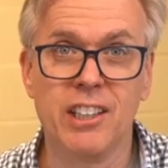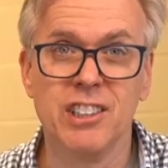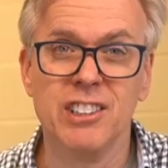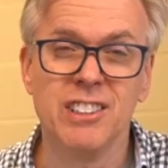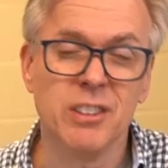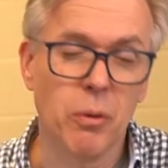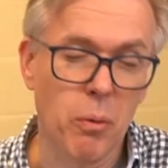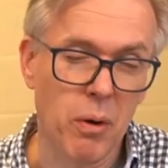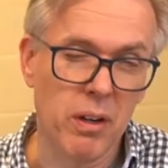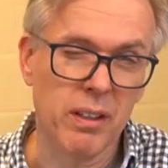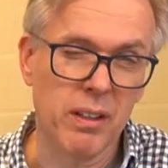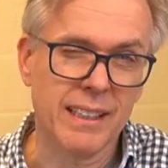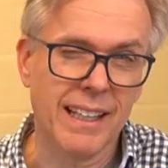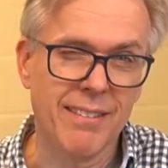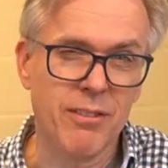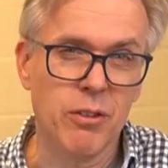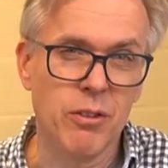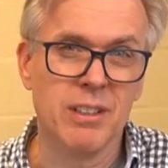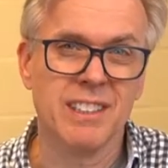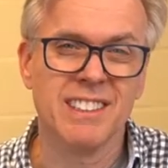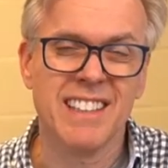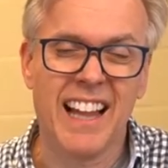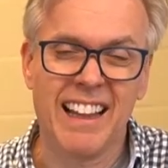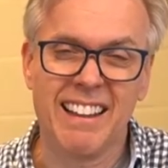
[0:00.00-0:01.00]
fractions. I wanted to
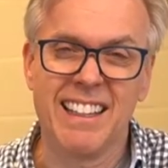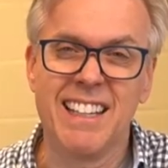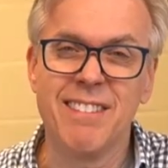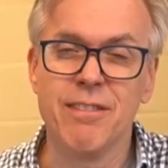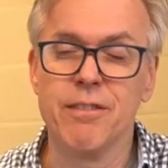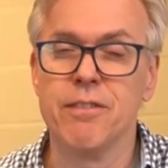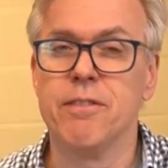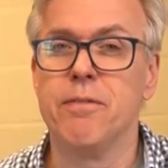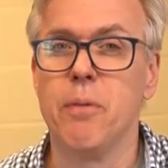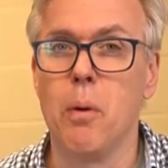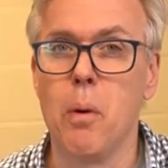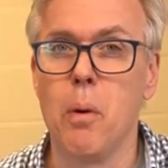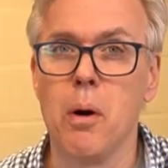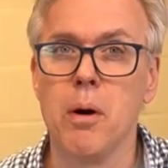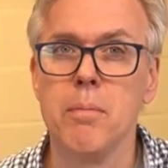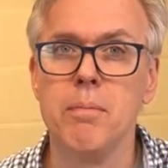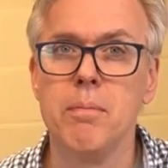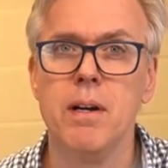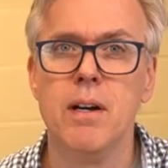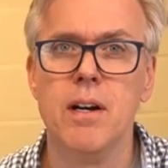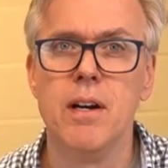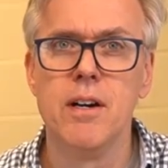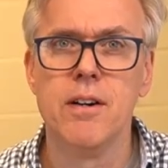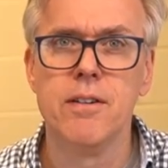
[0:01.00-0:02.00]
give you a slightly different
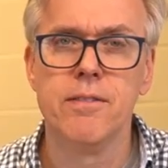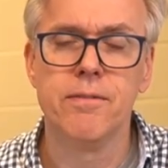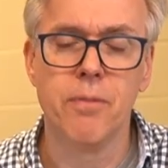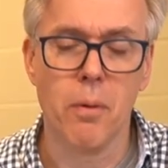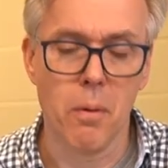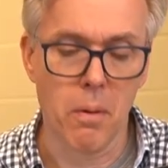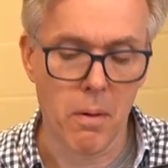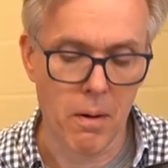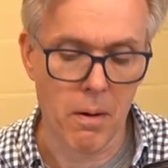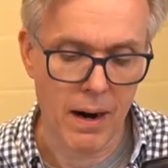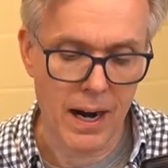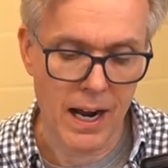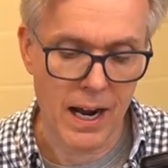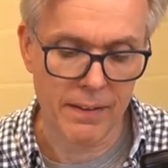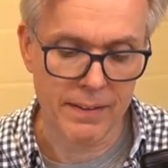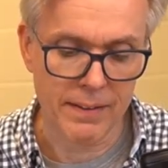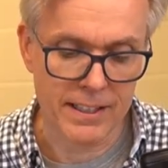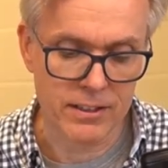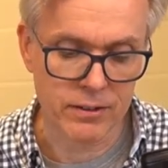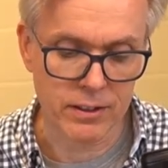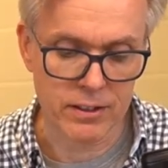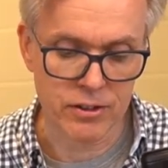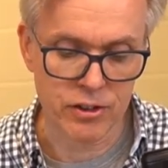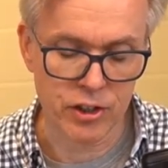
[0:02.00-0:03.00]
form for how
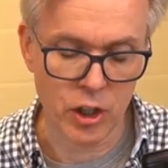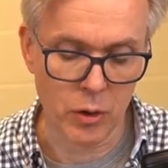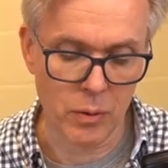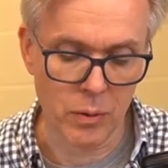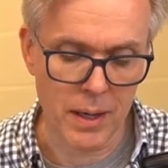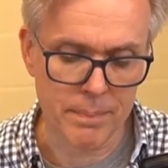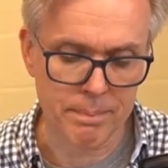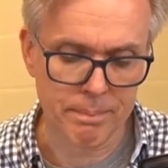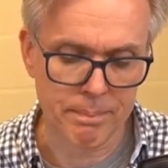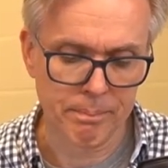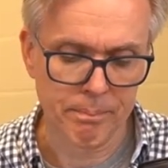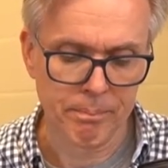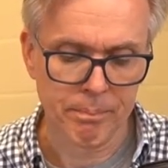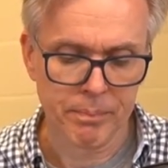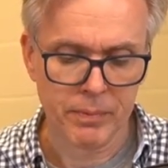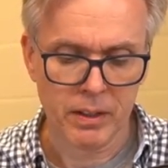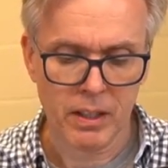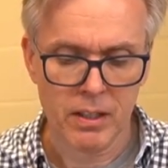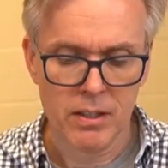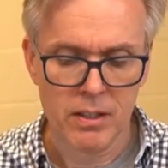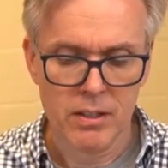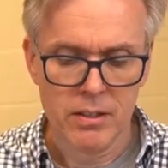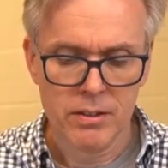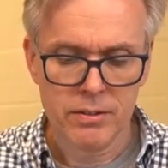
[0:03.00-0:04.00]
these can show up.
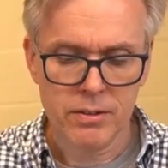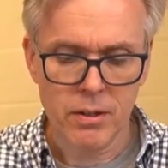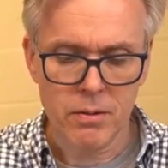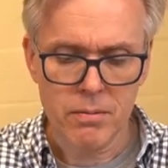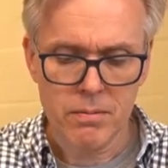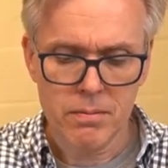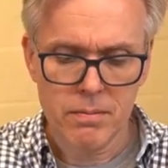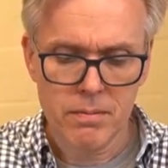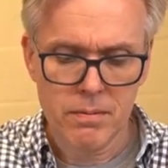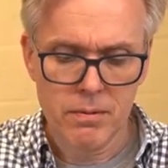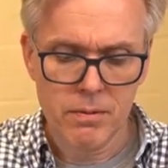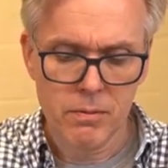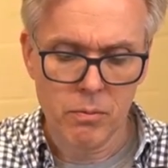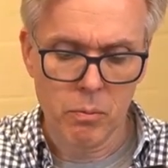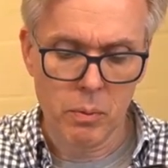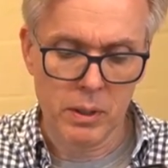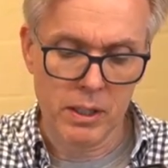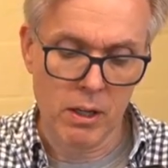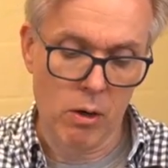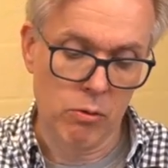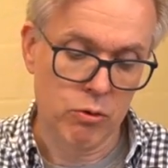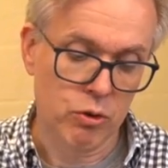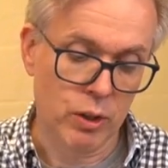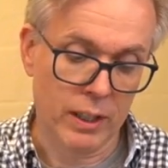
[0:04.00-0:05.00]
So
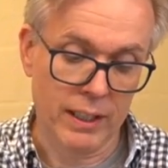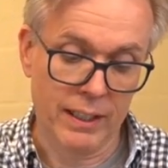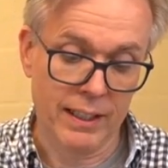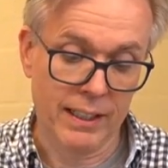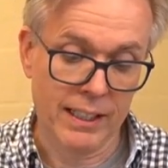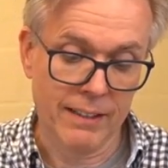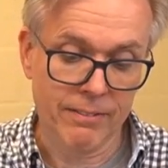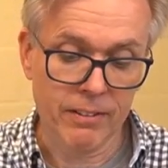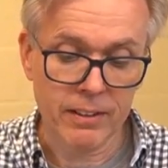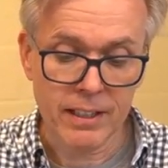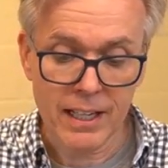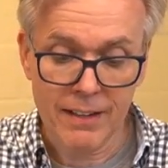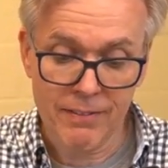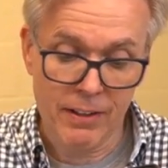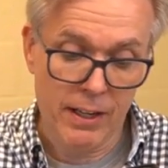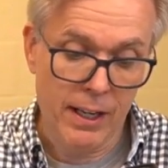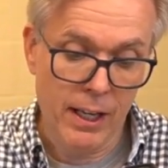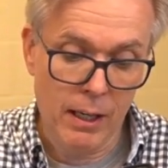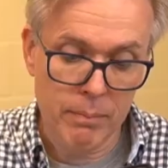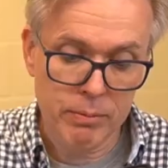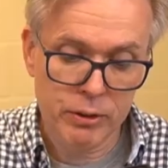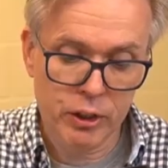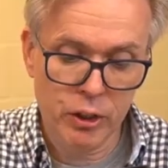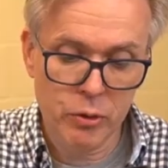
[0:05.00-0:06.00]
we don't treat it any differently. If
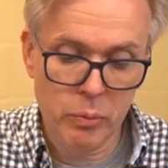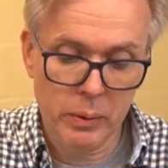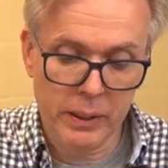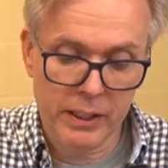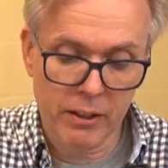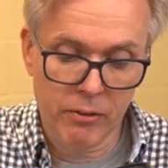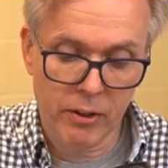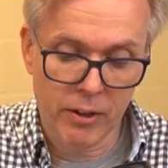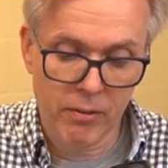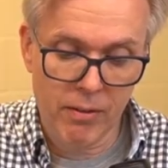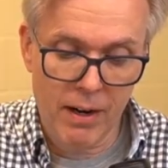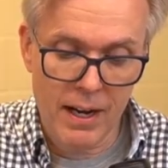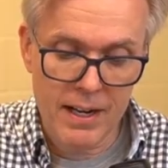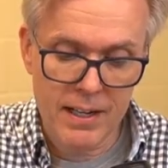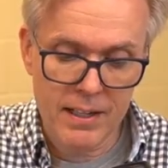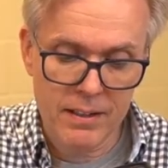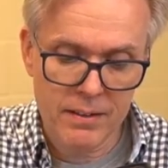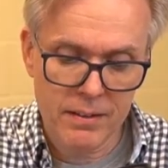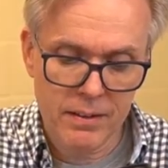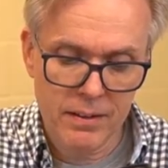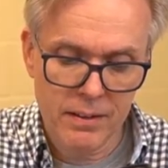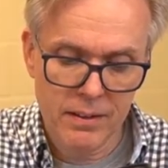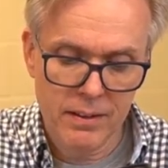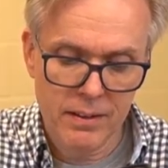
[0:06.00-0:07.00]
it helps you, we can
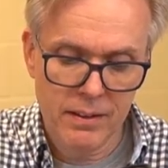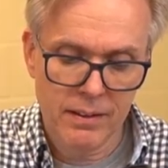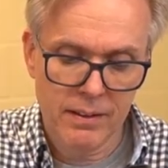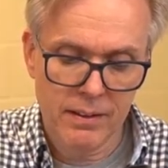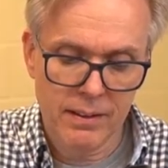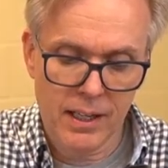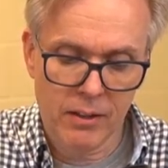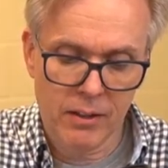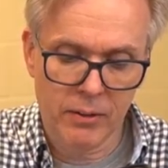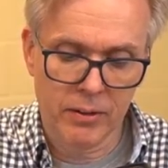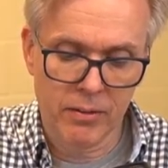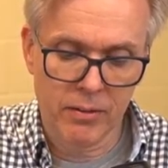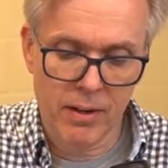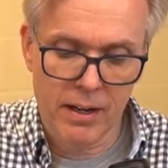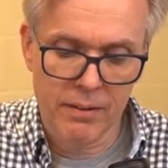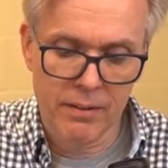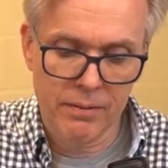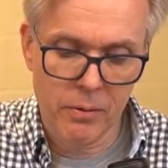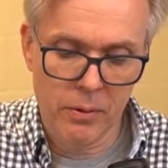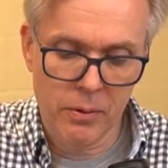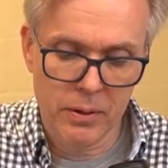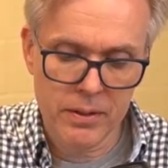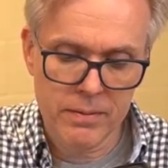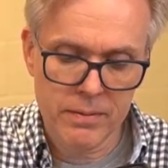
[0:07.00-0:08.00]
rewrite it. I'll
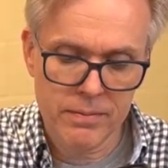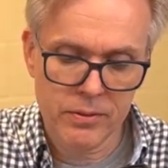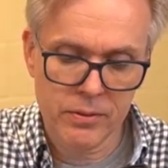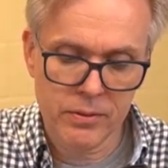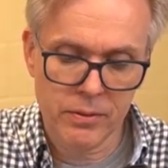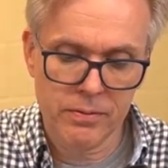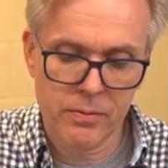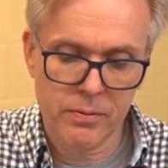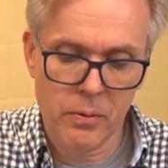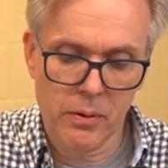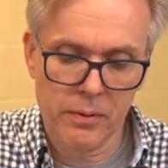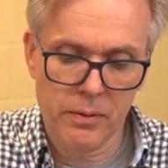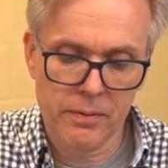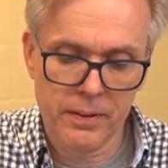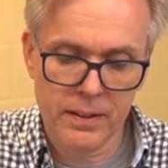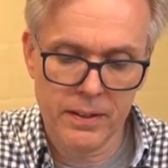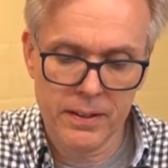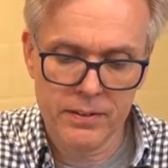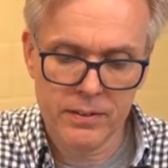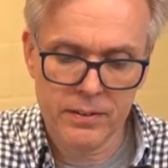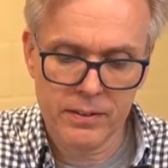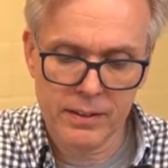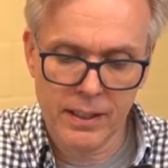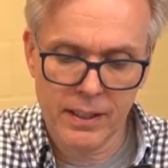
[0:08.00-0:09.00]
rewrite it for you. So
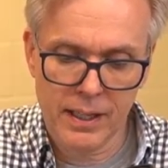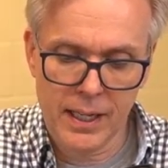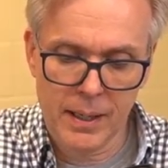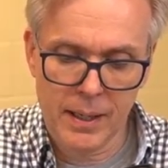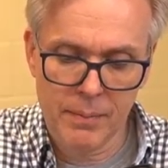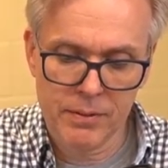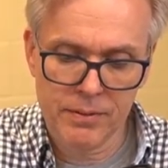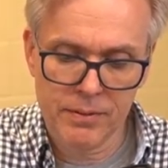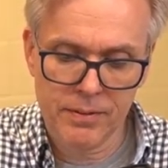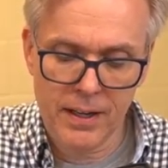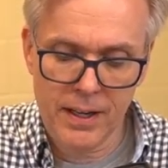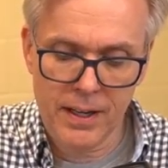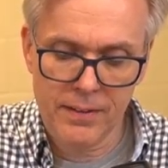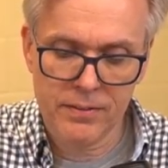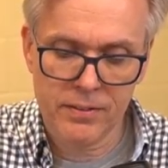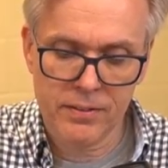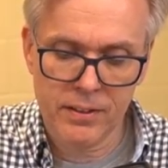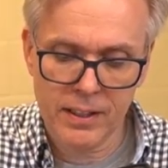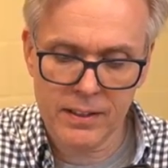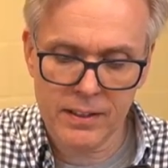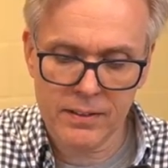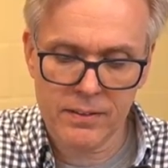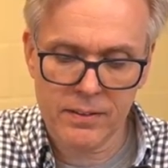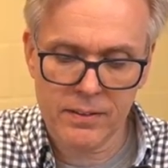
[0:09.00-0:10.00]
4/5 times
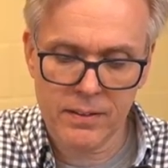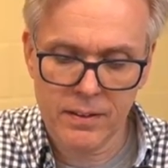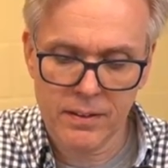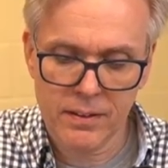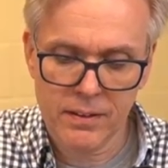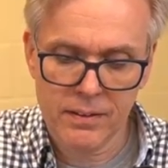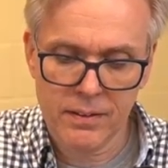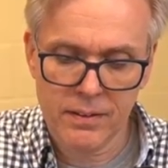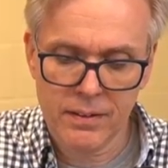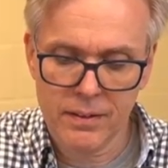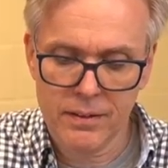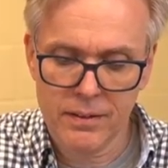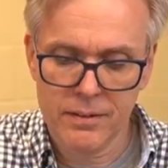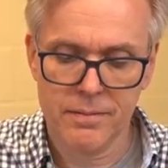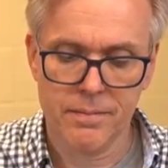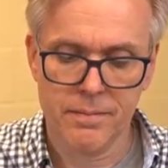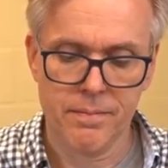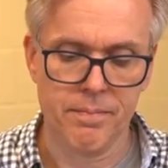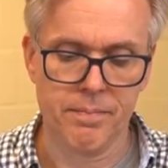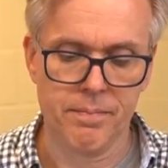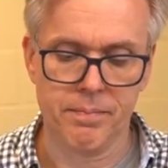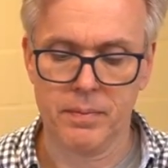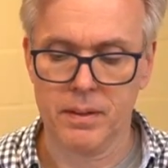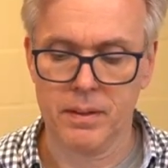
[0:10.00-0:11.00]
5/6.
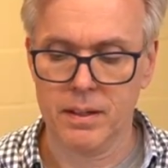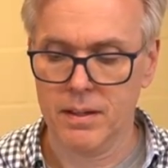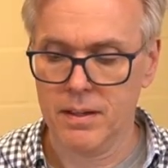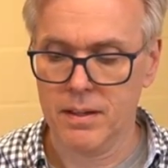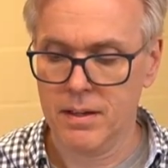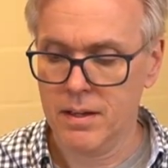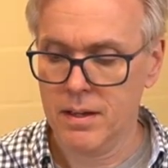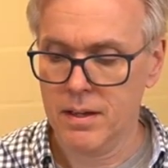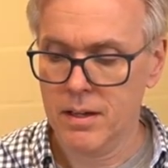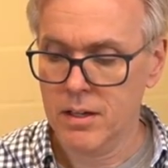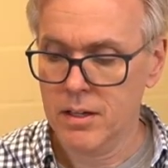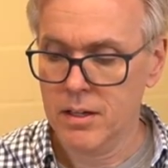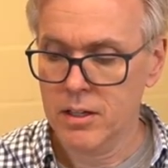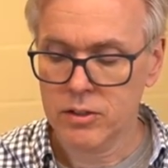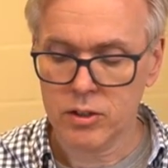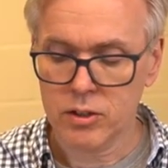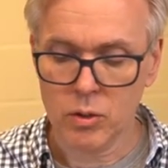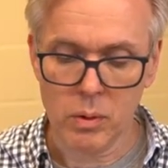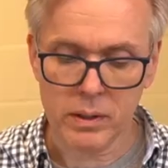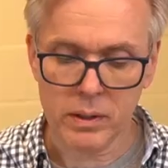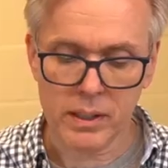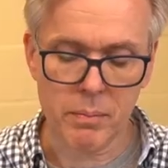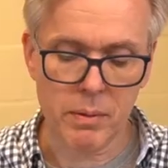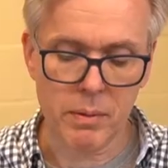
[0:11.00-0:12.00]

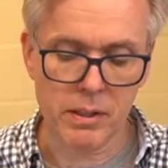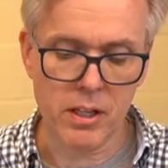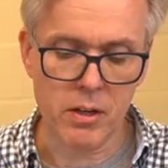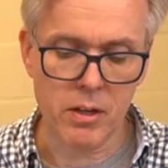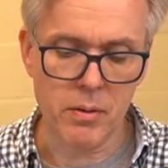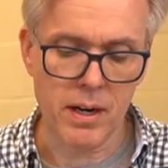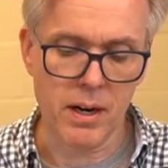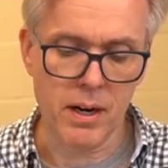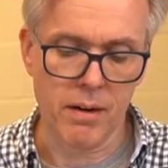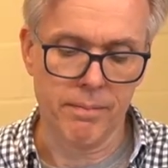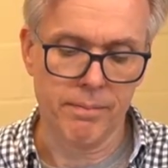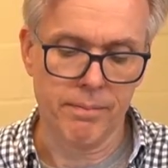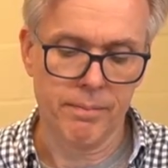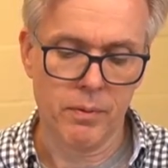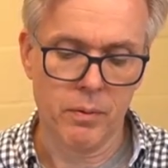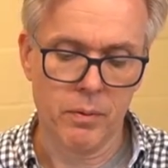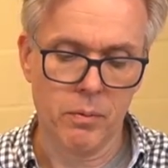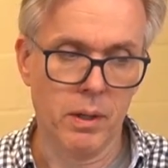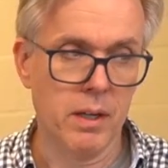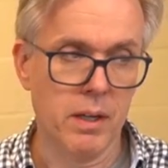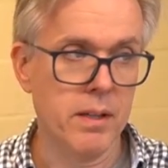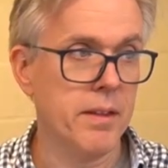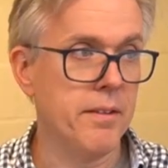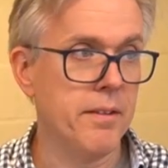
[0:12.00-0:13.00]
So what can we do here?
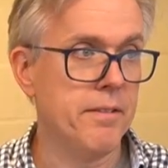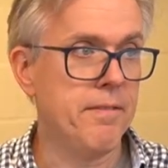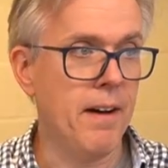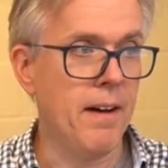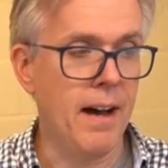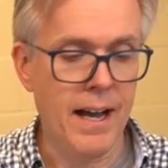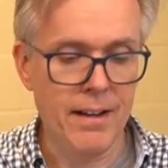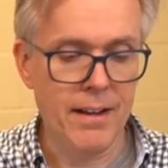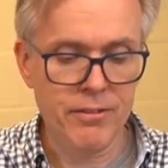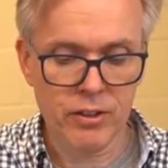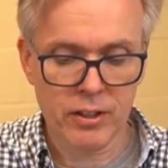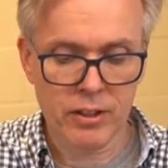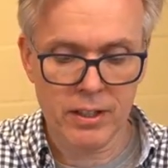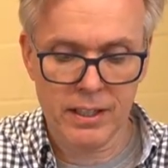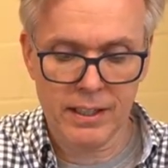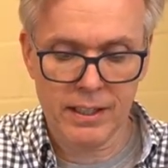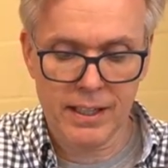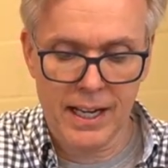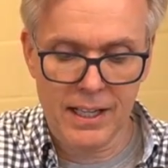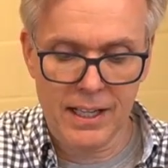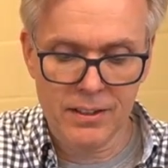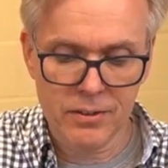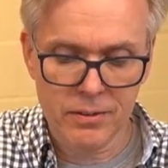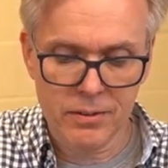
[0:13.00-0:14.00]
Well, the 5's are going
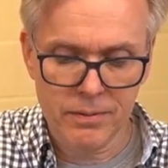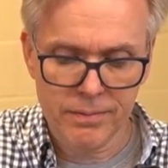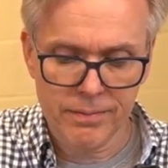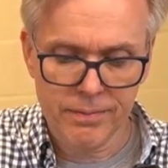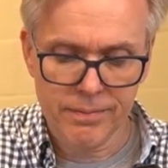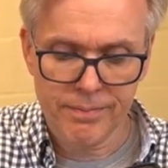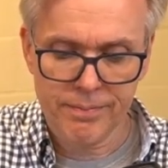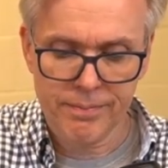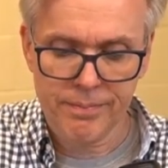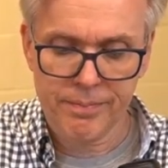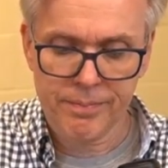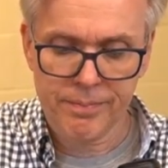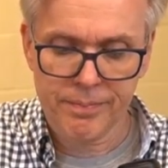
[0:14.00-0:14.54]
to cancel.